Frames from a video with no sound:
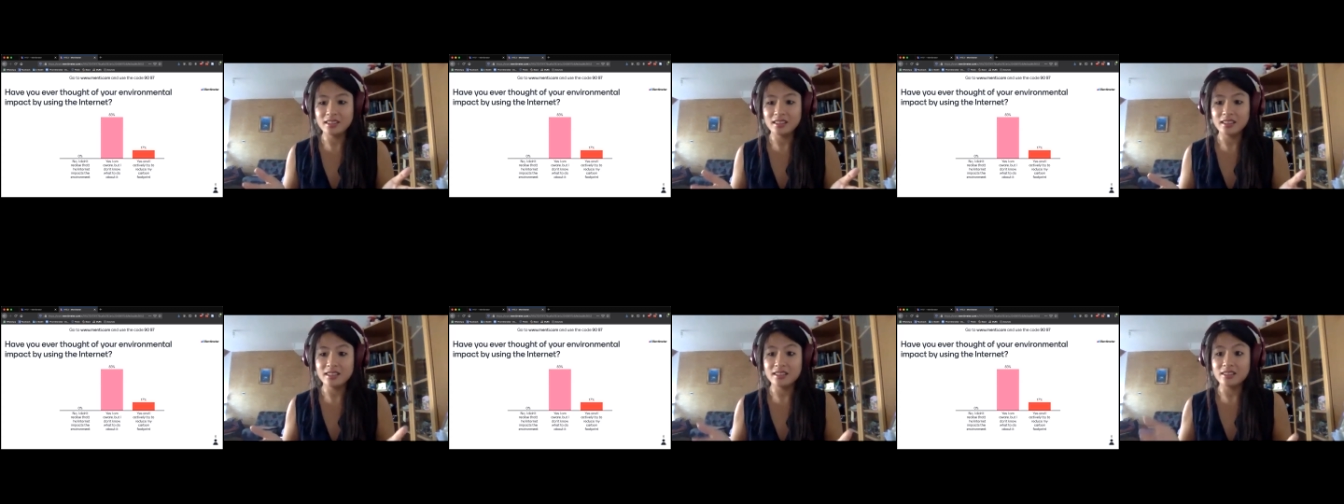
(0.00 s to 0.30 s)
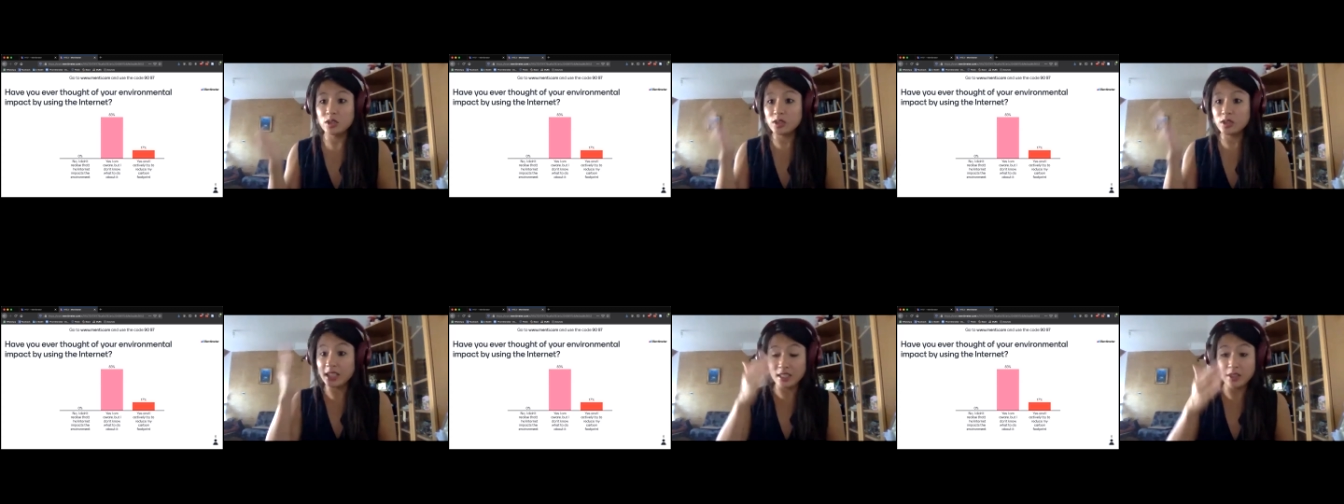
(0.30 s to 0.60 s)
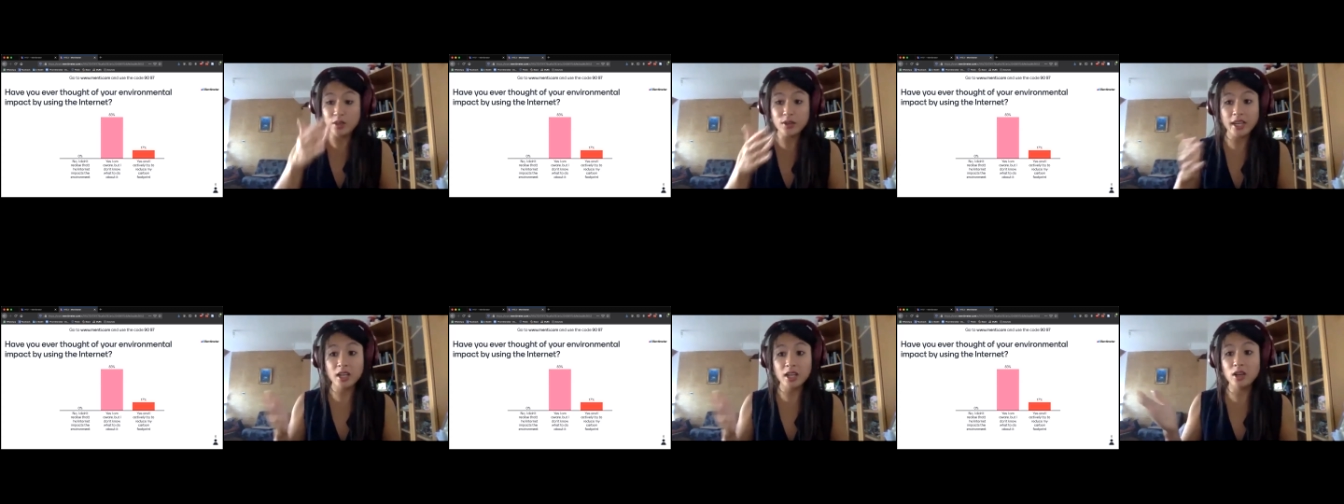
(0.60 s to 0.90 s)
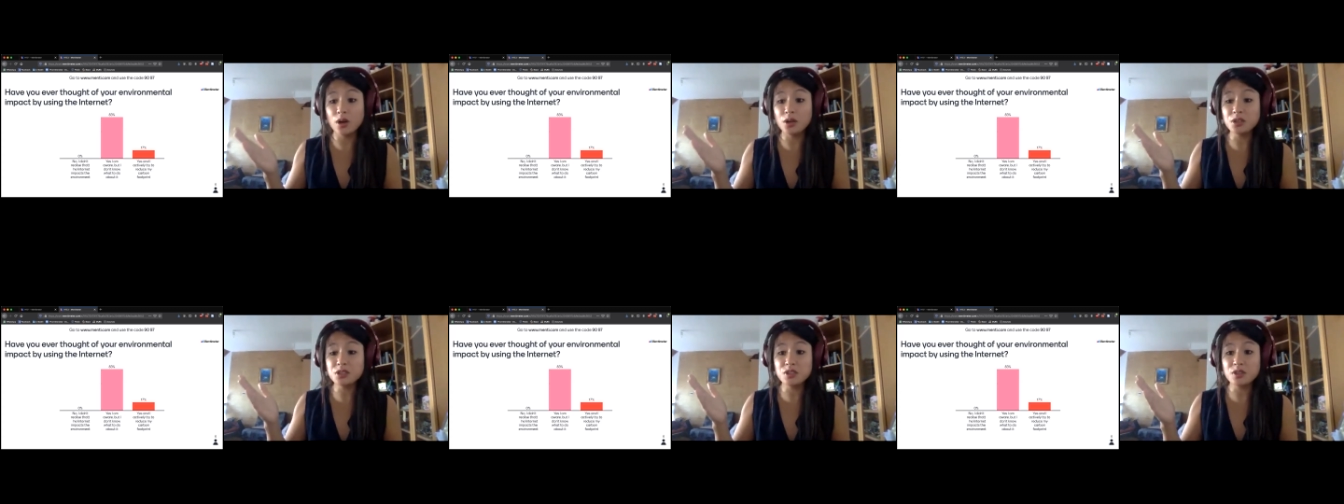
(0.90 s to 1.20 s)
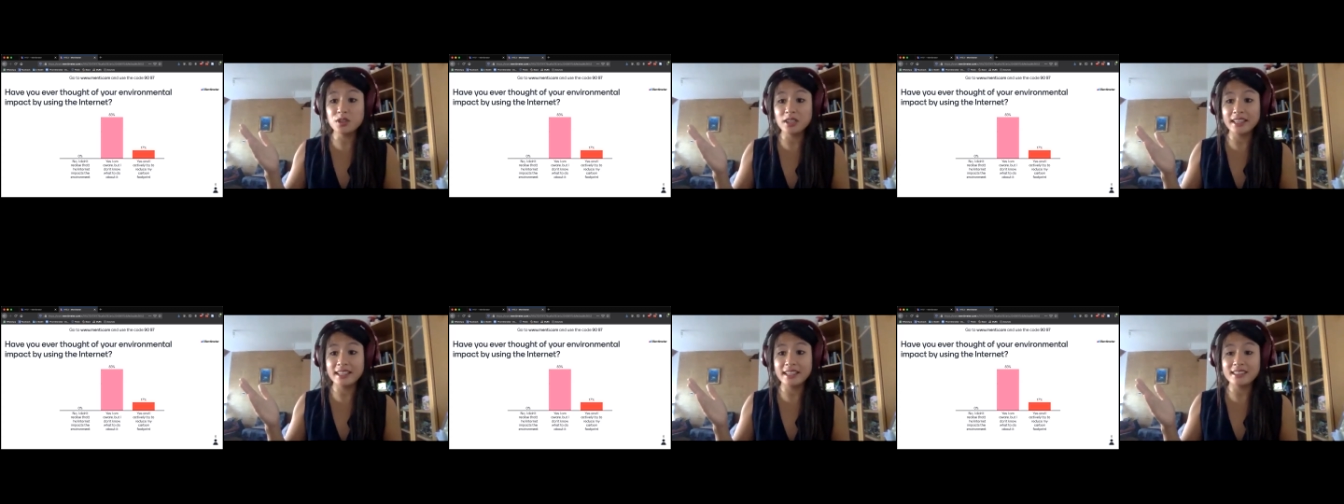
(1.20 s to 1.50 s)
so that you can go to
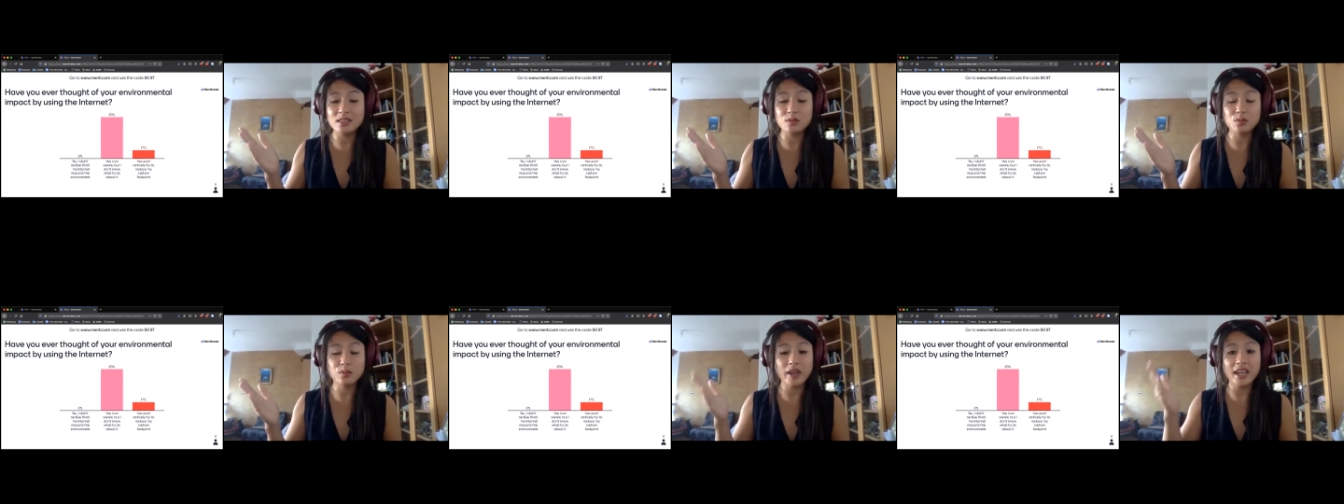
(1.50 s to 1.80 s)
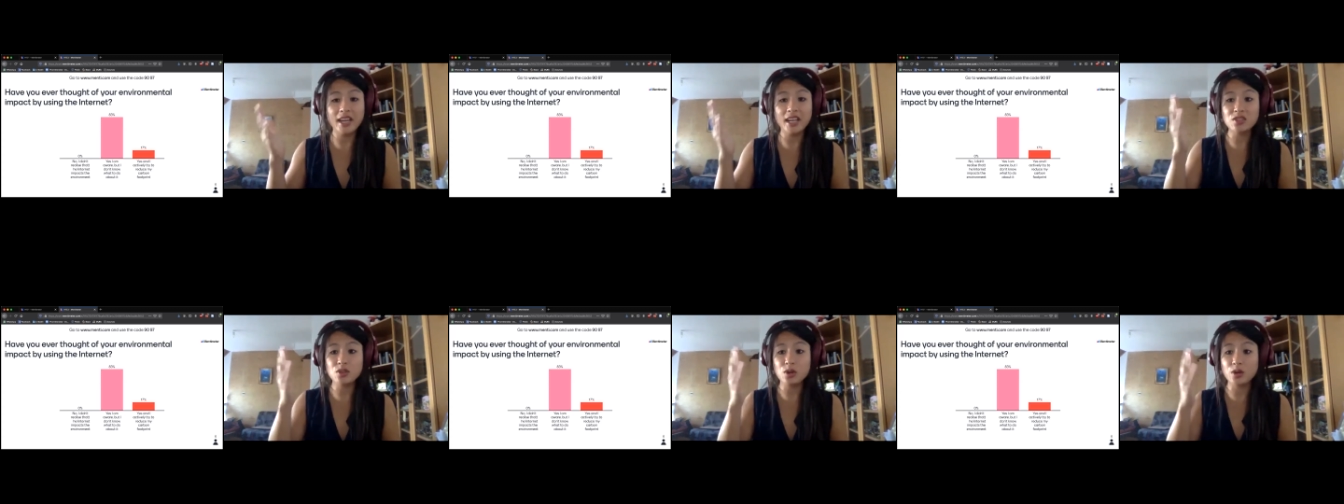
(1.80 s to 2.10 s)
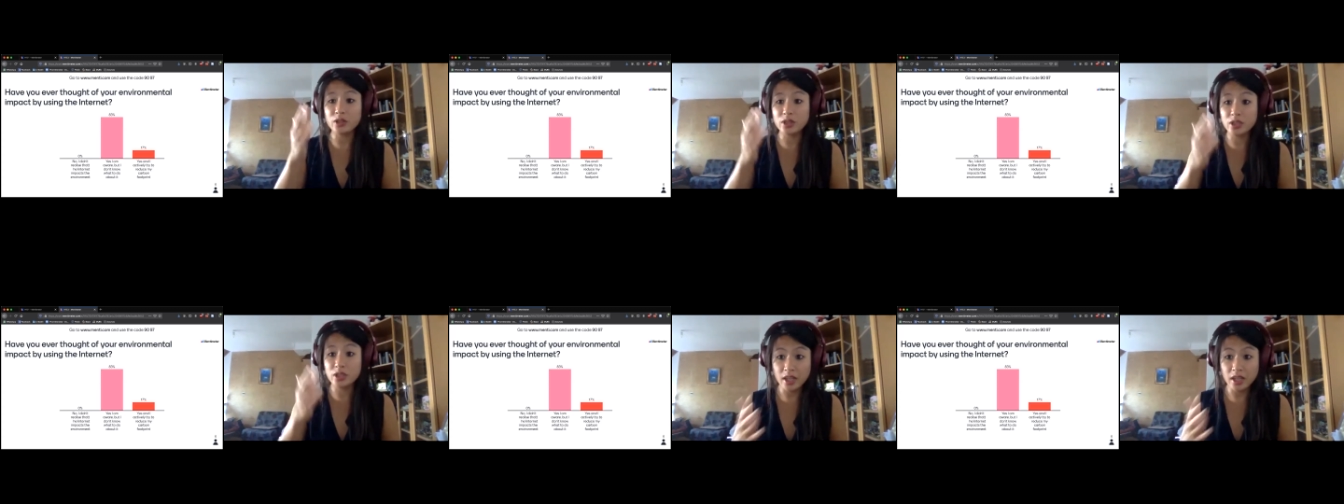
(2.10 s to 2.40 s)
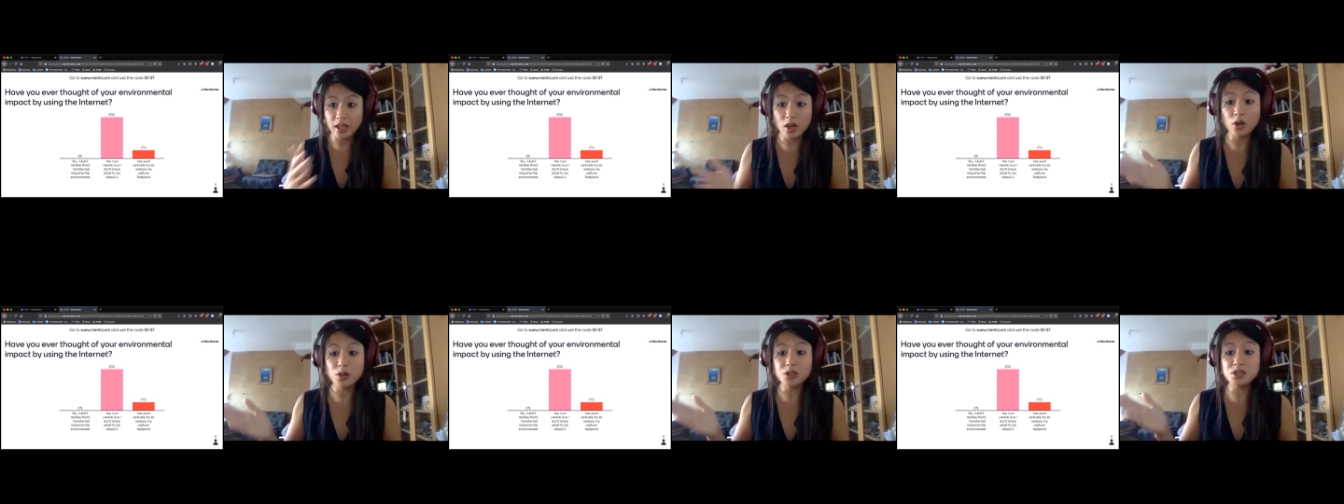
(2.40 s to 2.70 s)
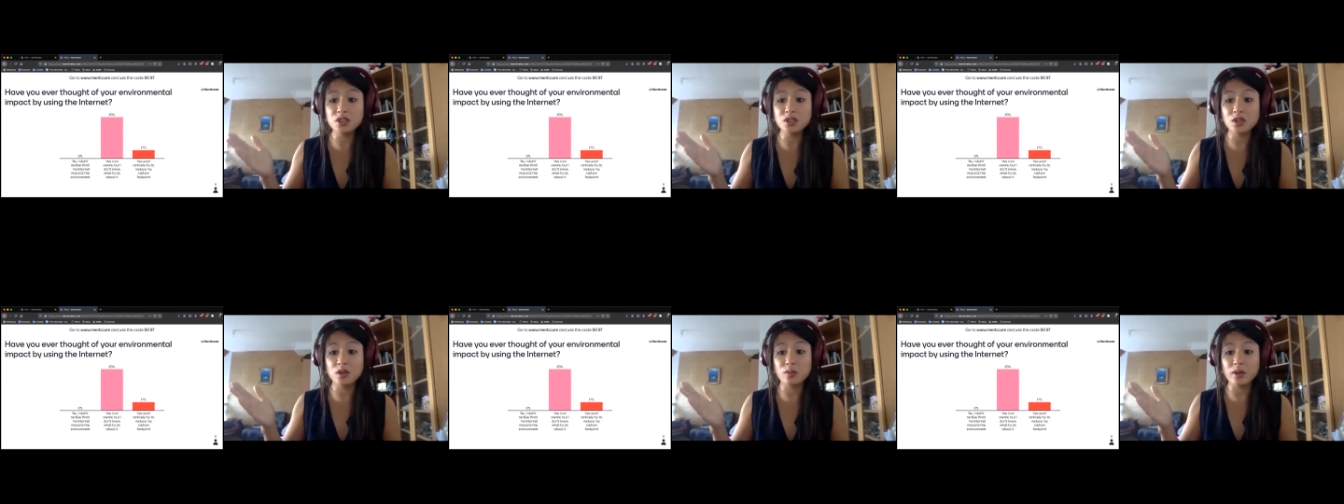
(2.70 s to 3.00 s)
your LinkedIn page, or you can go
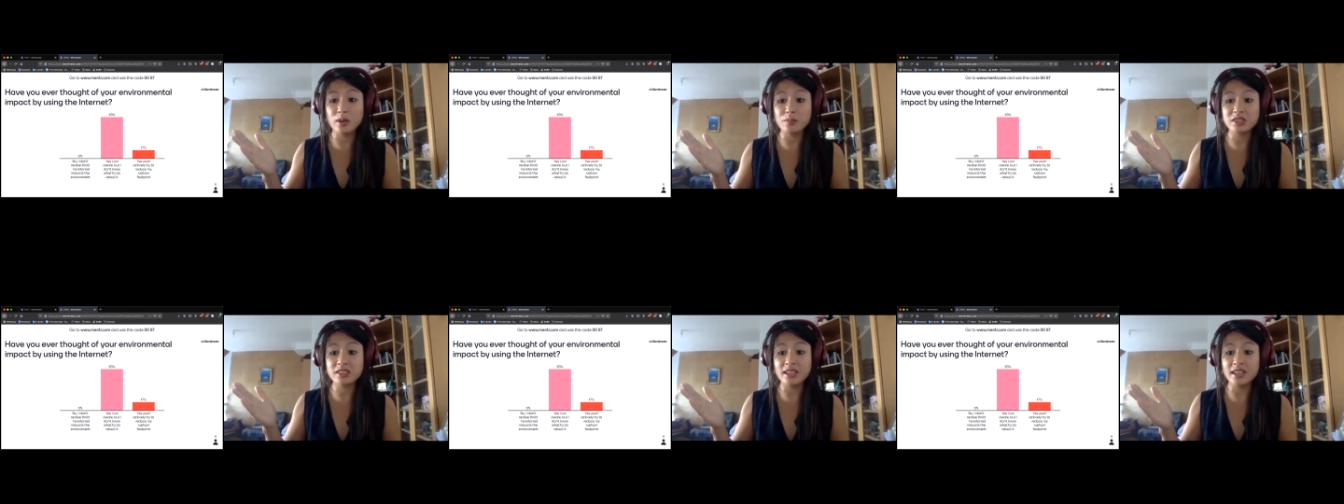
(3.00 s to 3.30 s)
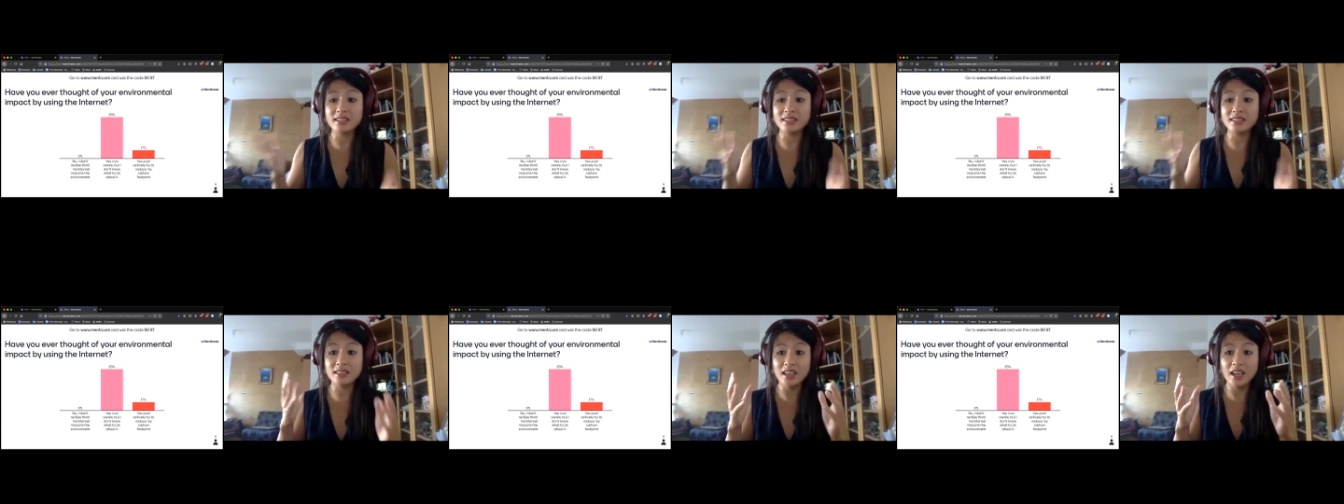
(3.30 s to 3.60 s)
to your website.